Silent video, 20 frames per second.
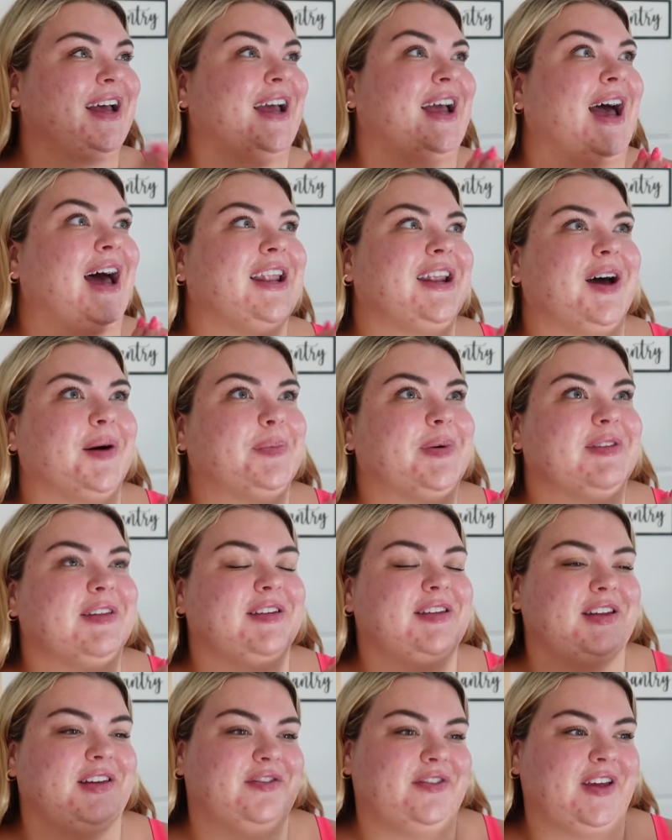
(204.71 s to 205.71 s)
had it up on the
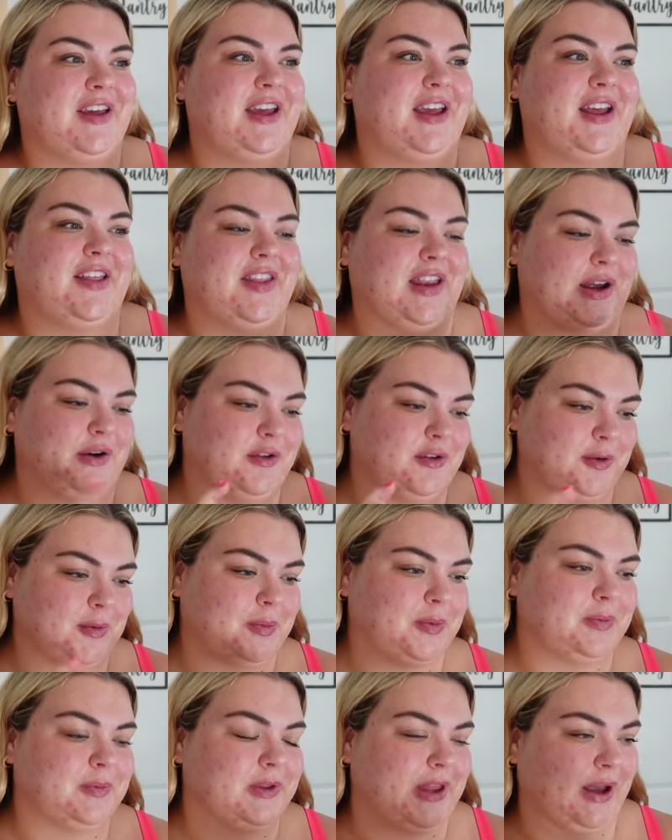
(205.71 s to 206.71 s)
tv and then i was
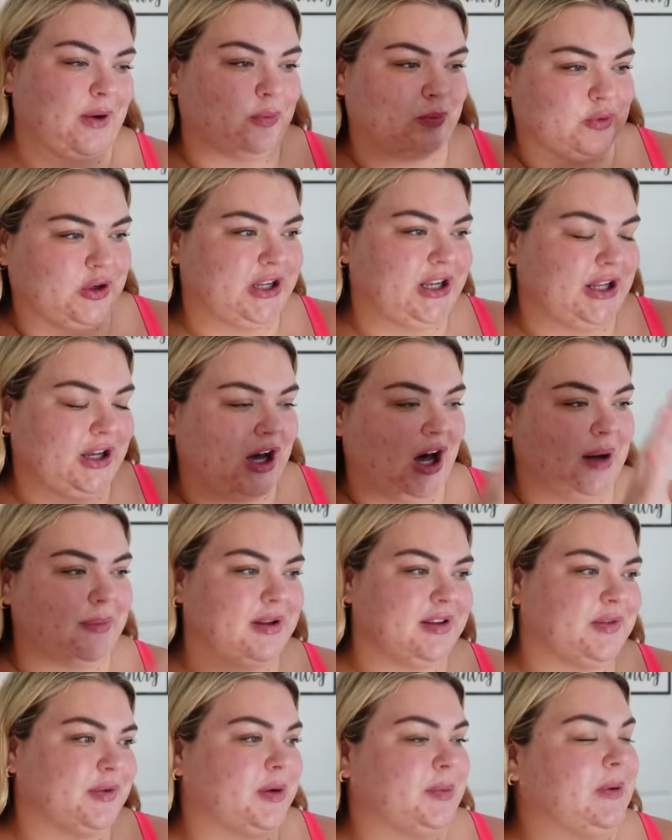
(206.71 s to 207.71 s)
like reading
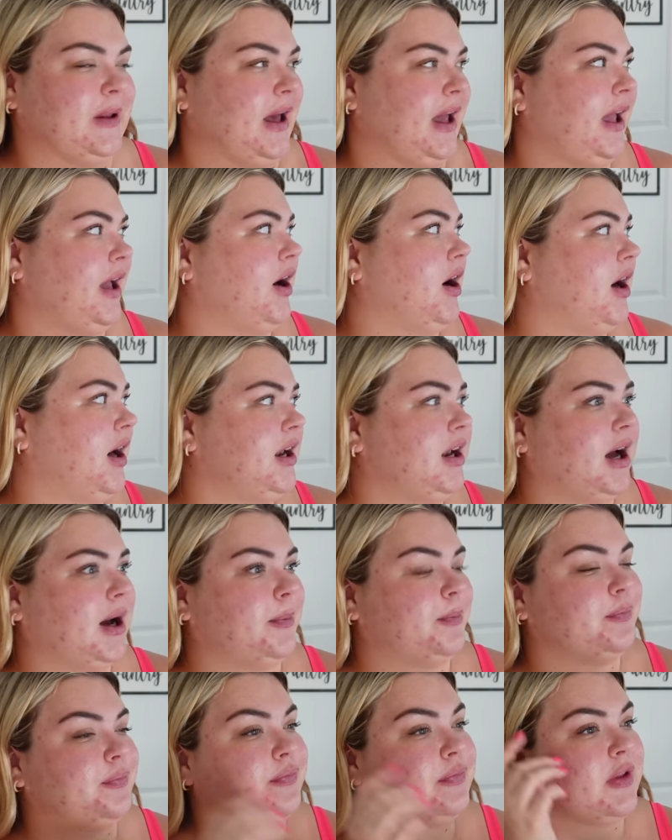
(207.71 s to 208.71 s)
comments and replying on
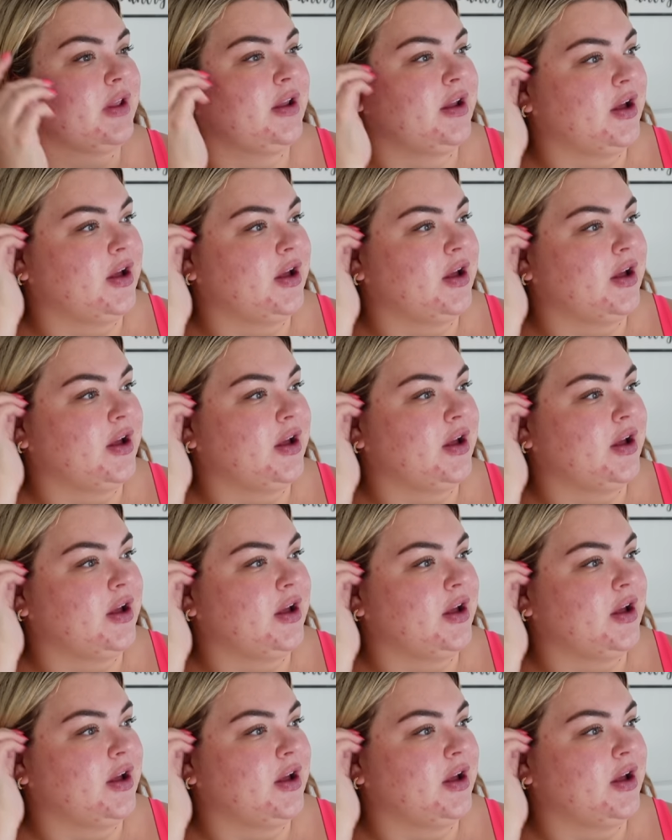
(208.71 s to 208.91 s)
um,